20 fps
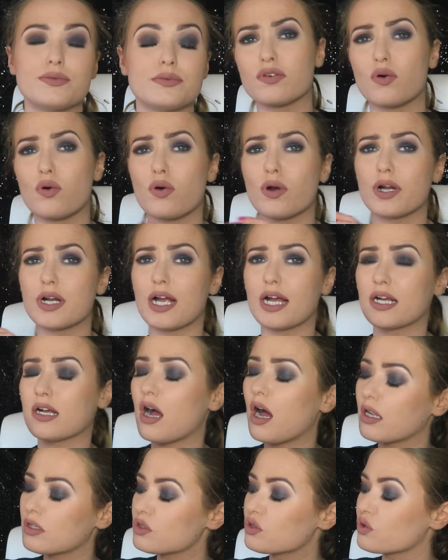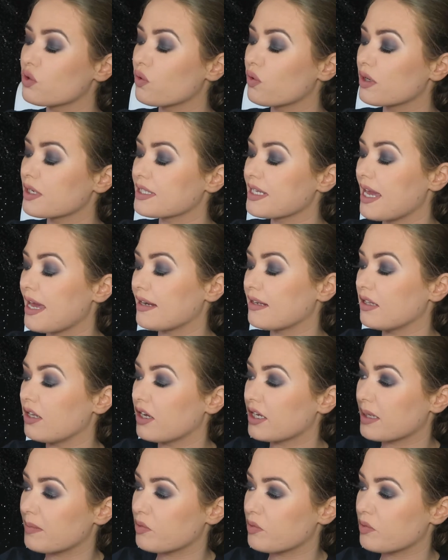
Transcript: For a contoured kind of look,